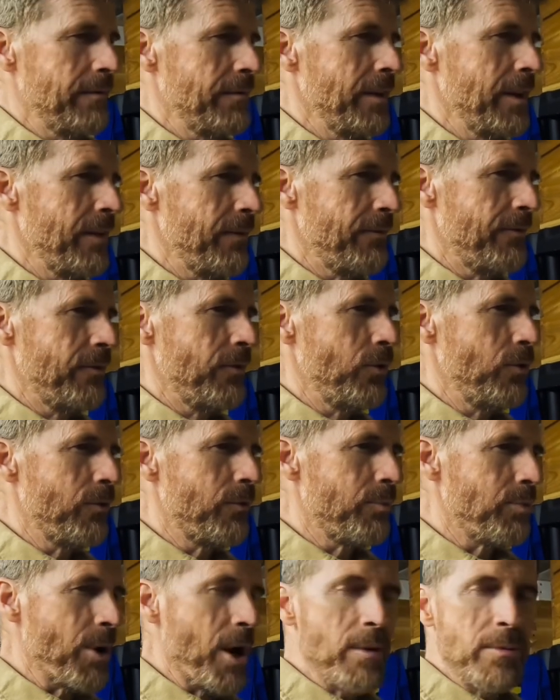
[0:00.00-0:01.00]

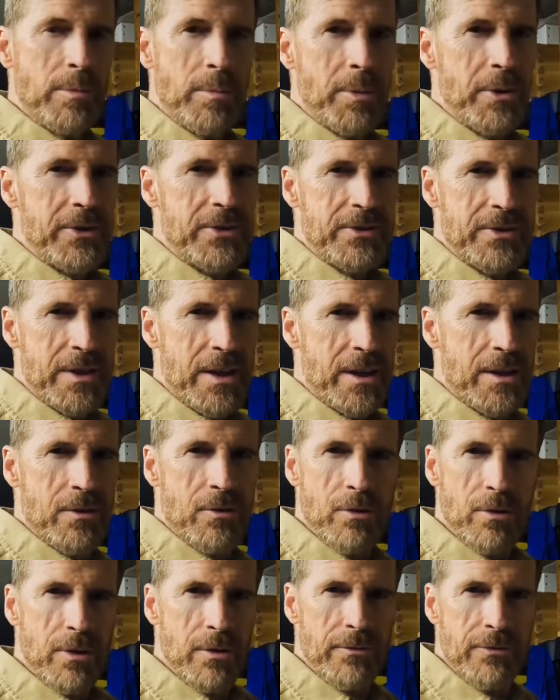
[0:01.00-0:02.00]
You've probably seen,
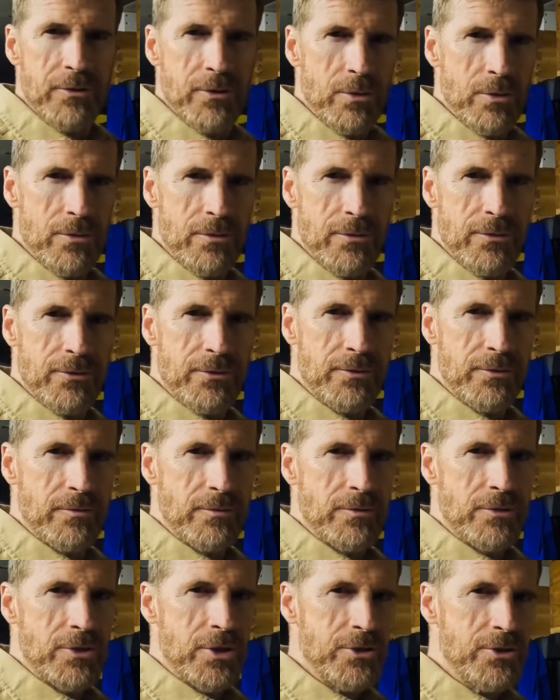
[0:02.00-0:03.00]
or if you've
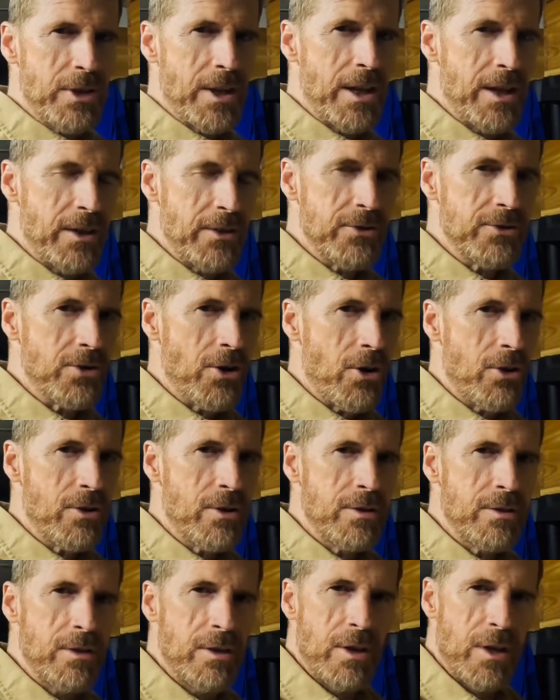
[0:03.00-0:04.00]
just getting
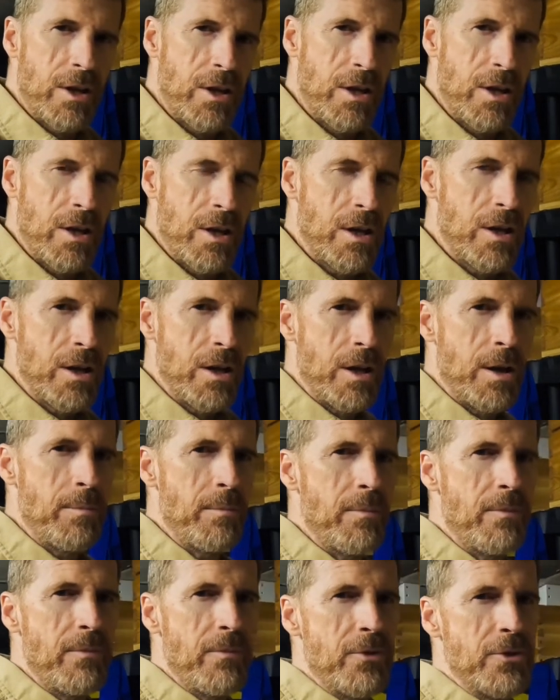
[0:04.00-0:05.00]
started,
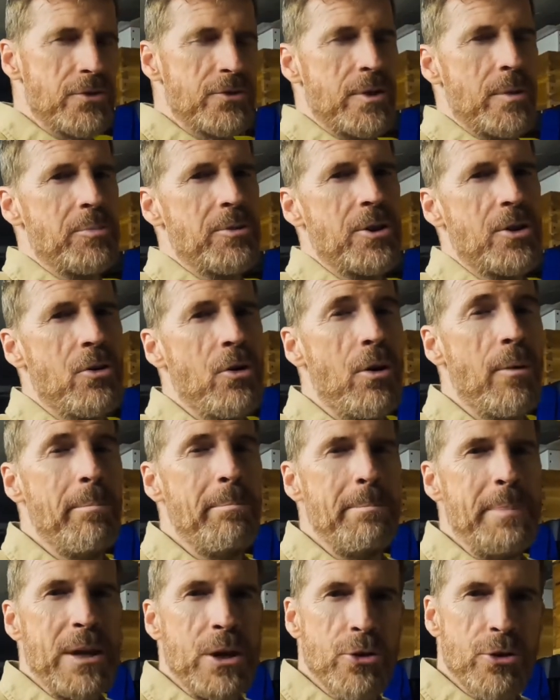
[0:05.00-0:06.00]
there's something
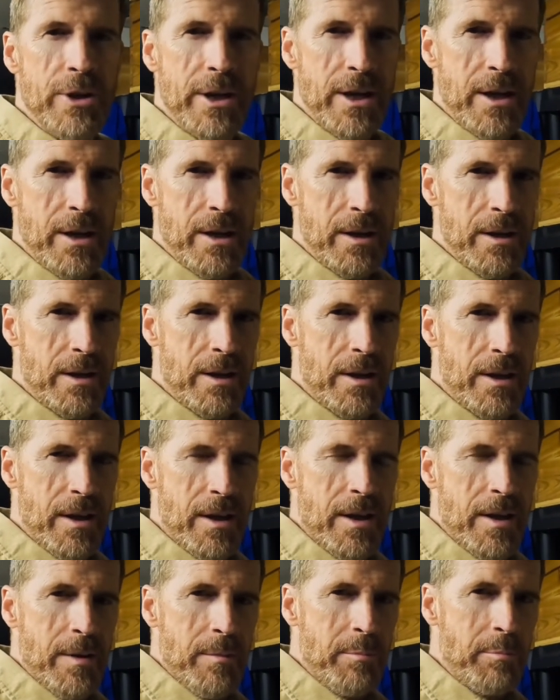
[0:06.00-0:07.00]
called bearding.
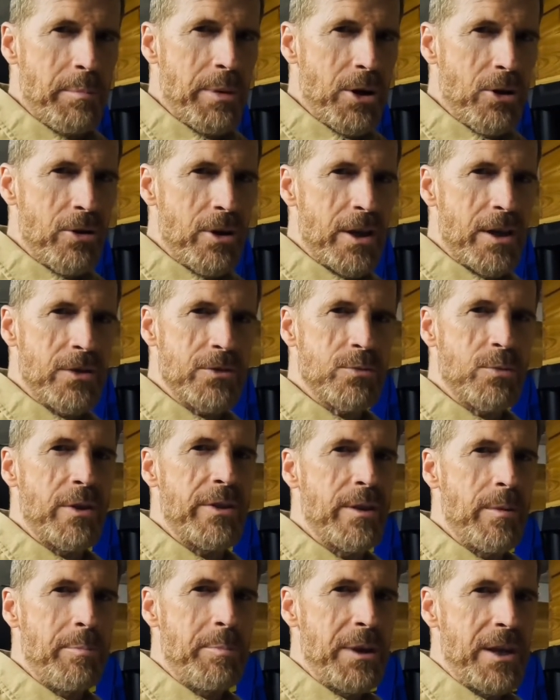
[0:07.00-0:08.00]
Bearding is
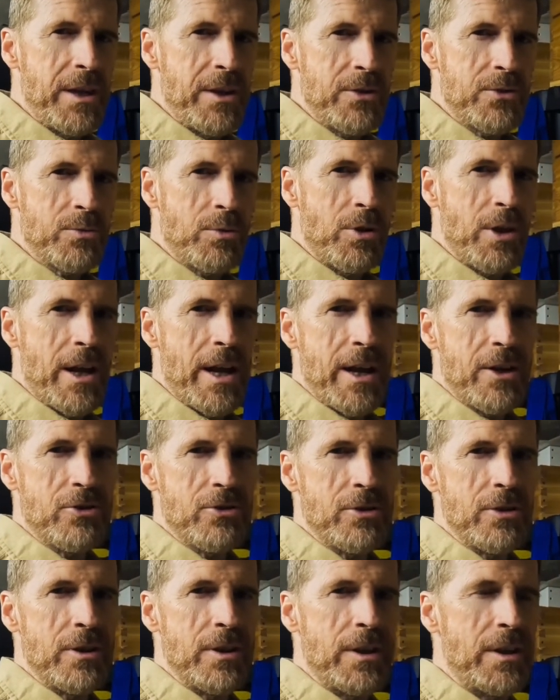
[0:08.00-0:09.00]
when the bees will
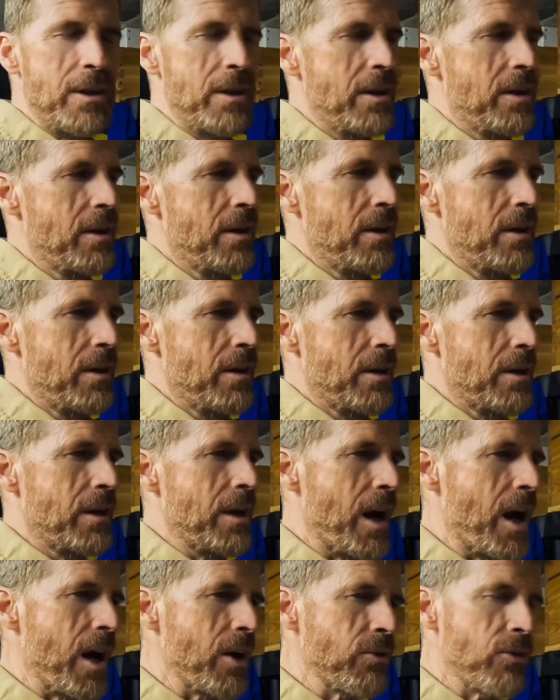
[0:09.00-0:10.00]
actually
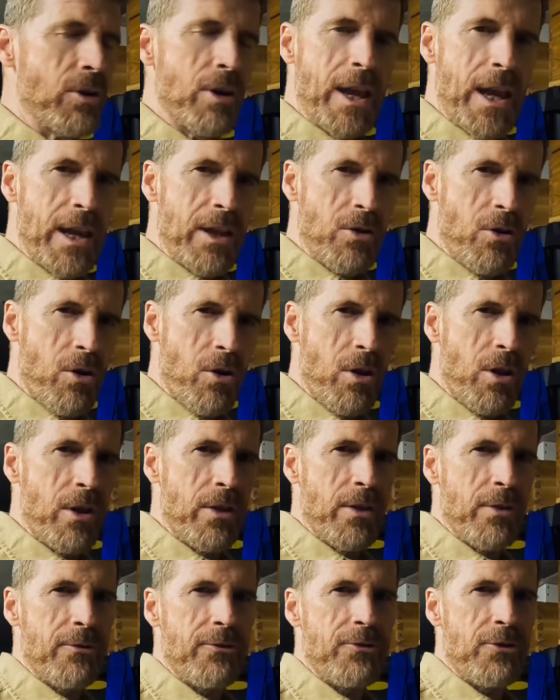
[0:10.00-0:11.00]
congregate all
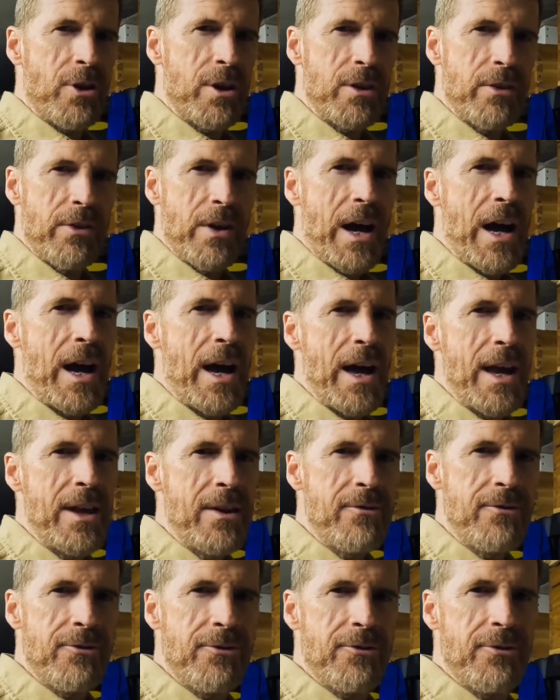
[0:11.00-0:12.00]
on the front of the
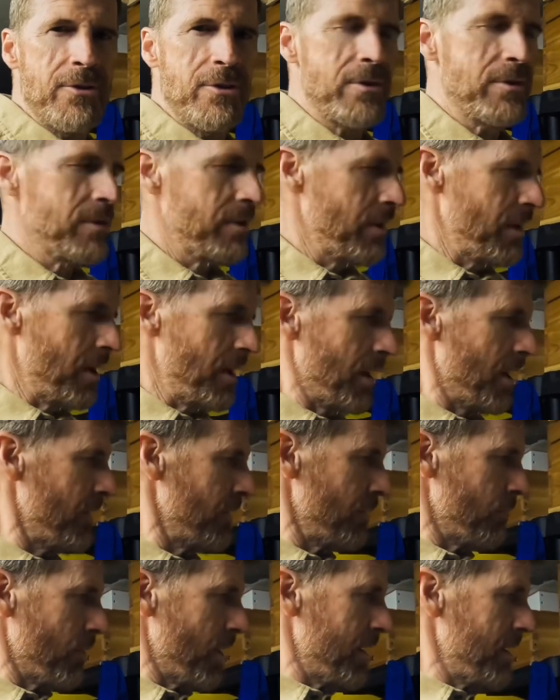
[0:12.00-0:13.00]
hive,
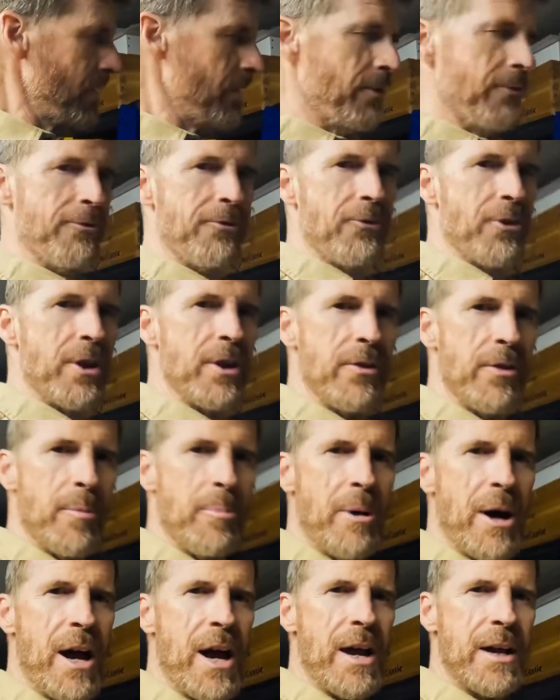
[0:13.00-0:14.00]
right on the front of the
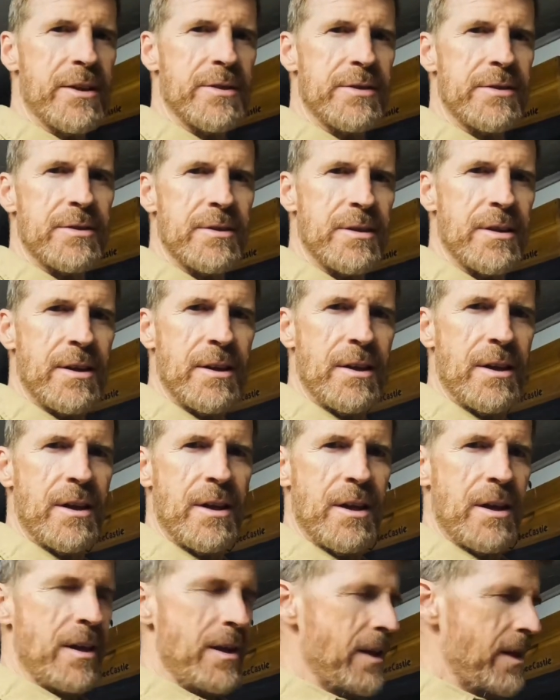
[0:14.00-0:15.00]
box,
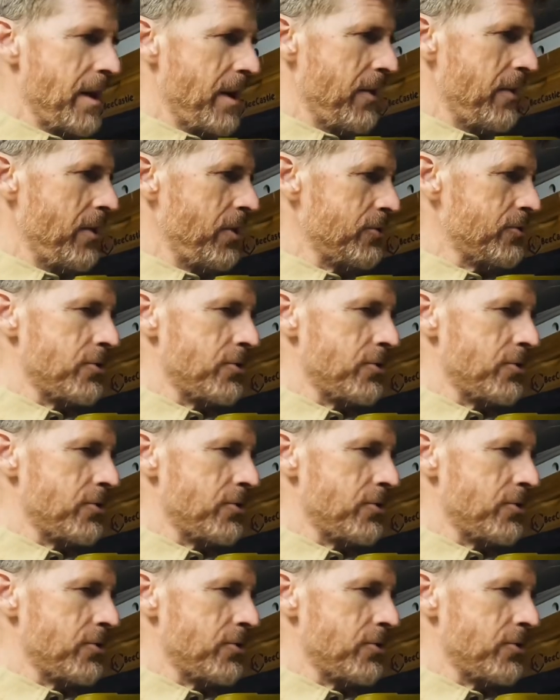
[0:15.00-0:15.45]
and they'll